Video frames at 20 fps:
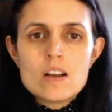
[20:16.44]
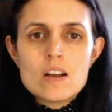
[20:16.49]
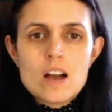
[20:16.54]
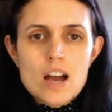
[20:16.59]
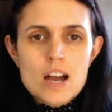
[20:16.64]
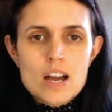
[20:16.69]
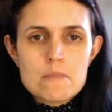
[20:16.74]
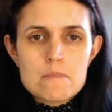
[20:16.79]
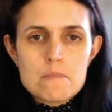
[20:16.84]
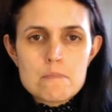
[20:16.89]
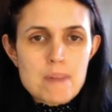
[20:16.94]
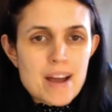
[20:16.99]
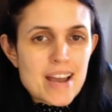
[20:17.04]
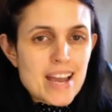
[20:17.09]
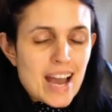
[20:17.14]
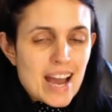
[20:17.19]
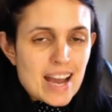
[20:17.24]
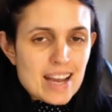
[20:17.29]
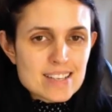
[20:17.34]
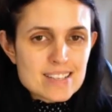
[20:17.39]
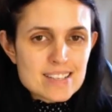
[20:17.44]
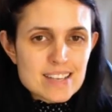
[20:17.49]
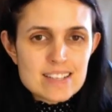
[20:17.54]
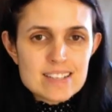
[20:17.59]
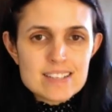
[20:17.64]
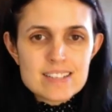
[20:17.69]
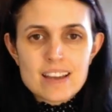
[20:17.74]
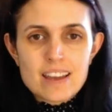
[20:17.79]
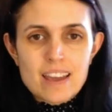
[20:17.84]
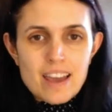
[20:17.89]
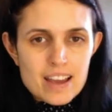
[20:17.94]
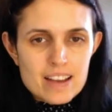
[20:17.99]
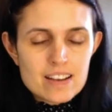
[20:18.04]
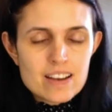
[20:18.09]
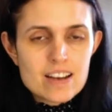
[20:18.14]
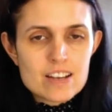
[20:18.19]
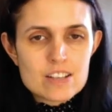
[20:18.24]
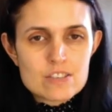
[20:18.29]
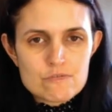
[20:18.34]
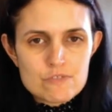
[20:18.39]
My accent, again,
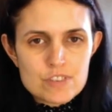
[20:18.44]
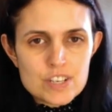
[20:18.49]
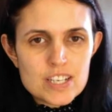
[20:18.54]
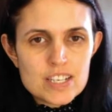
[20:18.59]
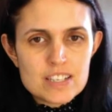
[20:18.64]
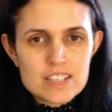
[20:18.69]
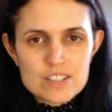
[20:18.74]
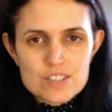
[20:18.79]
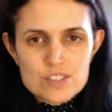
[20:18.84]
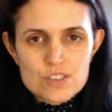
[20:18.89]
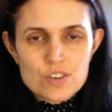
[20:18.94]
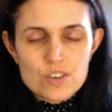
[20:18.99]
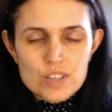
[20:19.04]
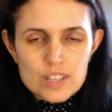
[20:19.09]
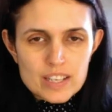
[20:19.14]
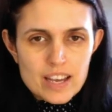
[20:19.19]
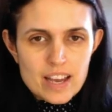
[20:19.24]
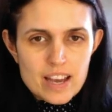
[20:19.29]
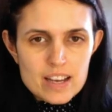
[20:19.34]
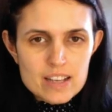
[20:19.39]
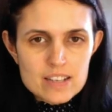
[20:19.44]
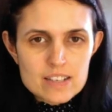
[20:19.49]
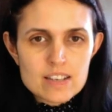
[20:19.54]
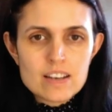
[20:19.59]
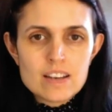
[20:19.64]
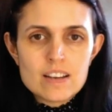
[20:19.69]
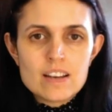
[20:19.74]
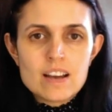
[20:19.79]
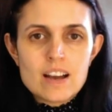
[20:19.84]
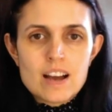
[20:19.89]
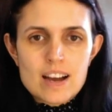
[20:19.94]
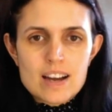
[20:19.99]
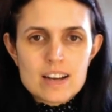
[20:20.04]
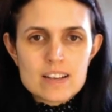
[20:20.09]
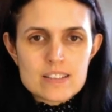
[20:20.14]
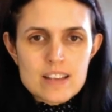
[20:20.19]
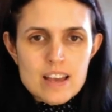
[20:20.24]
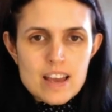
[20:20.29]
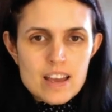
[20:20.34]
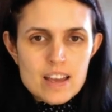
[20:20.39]
has reared its ugly head
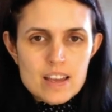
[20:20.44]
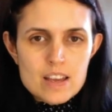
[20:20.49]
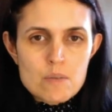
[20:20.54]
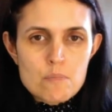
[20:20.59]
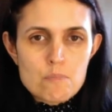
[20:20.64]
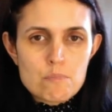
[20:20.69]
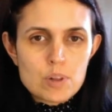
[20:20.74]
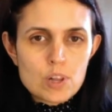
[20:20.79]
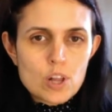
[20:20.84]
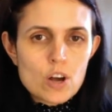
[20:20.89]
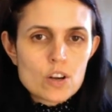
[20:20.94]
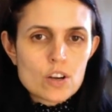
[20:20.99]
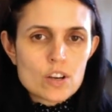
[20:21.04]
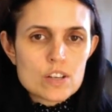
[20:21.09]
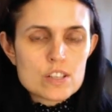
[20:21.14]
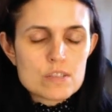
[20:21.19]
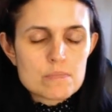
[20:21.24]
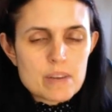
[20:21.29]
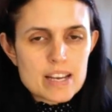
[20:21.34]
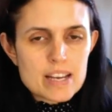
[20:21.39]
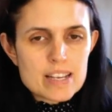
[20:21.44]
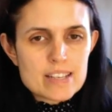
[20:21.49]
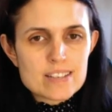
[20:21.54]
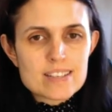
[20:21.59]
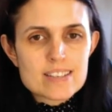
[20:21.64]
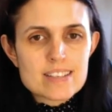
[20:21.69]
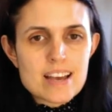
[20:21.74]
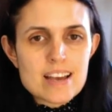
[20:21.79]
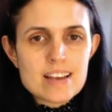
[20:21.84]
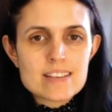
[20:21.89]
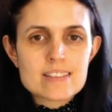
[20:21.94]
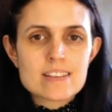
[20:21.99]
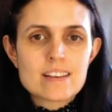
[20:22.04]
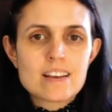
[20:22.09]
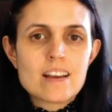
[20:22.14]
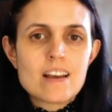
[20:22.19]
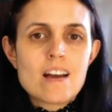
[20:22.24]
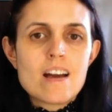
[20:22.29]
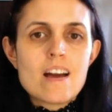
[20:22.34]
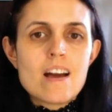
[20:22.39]
as a blocker to my success.
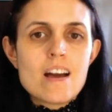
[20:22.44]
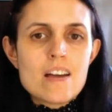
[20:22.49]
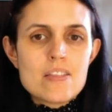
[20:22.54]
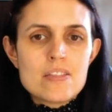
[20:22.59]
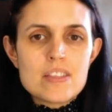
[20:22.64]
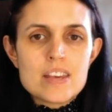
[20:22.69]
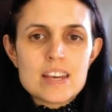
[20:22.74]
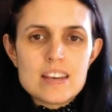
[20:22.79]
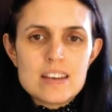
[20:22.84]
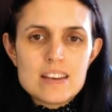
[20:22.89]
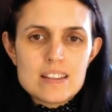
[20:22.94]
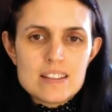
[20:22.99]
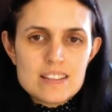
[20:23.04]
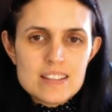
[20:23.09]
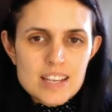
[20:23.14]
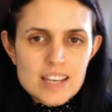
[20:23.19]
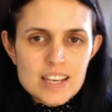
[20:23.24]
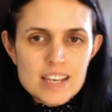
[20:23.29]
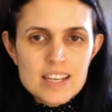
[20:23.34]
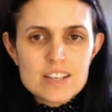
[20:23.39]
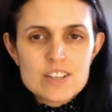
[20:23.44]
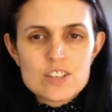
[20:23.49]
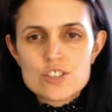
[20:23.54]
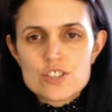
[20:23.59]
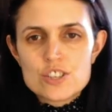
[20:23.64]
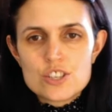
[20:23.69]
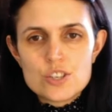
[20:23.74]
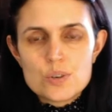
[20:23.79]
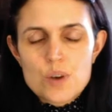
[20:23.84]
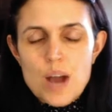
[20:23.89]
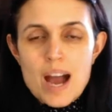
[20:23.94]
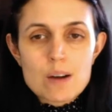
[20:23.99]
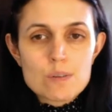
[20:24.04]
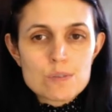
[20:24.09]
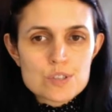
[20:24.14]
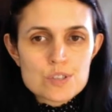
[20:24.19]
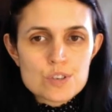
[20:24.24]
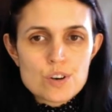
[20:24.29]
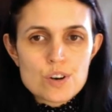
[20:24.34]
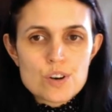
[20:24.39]
The need to
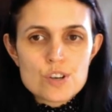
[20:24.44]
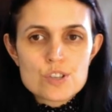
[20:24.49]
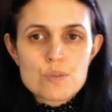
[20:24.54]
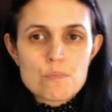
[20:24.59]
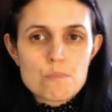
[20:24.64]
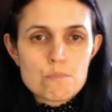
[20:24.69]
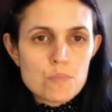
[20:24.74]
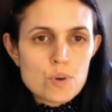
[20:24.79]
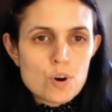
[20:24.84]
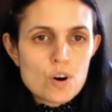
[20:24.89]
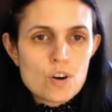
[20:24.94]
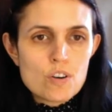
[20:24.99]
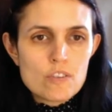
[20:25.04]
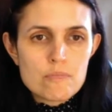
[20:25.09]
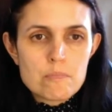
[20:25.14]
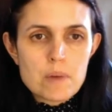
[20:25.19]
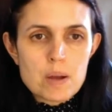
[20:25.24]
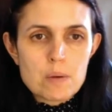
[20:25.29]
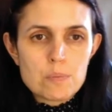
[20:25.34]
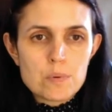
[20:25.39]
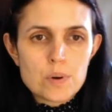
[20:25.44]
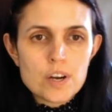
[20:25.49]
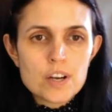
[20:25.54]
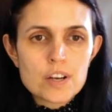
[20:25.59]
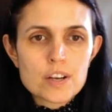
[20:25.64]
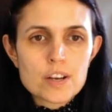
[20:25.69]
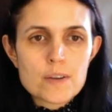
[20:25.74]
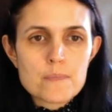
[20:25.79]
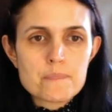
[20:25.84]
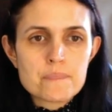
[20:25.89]
outsource more of my work.